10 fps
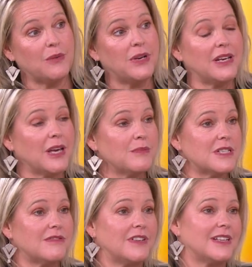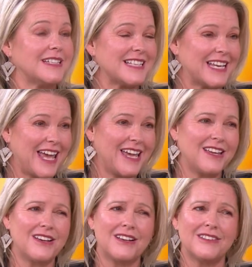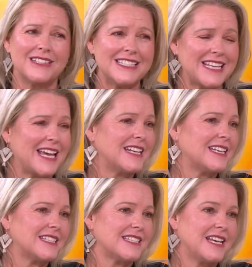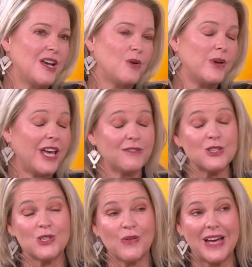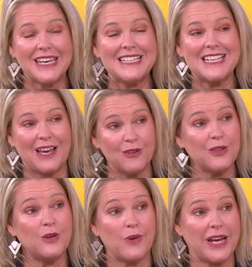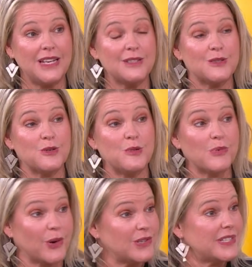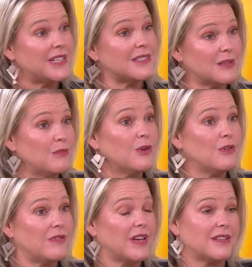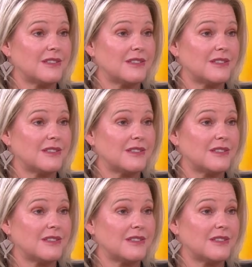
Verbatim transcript: And when it comes to feelings like anger and sadness, we have to show our kids healthy ways to process and move that.